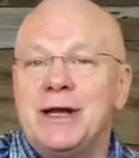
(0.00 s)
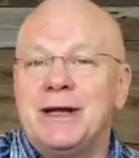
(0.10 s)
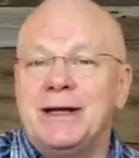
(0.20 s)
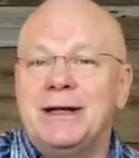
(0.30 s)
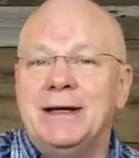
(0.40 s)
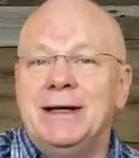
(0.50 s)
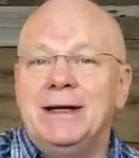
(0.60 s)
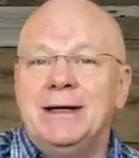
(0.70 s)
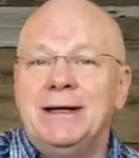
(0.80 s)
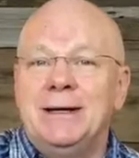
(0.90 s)
And
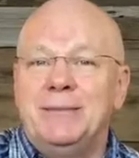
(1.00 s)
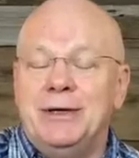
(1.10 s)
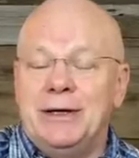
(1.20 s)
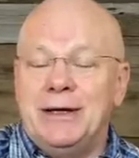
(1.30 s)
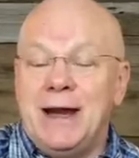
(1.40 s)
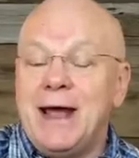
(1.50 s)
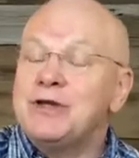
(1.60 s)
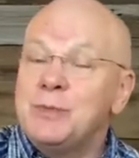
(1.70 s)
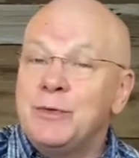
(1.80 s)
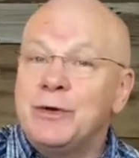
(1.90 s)
but it has
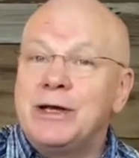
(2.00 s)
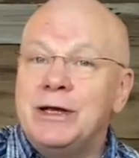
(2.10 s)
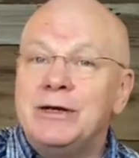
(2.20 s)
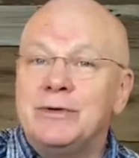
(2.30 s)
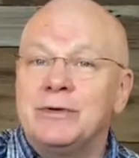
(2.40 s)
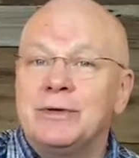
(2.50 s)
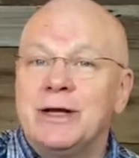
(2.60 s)
been rekindled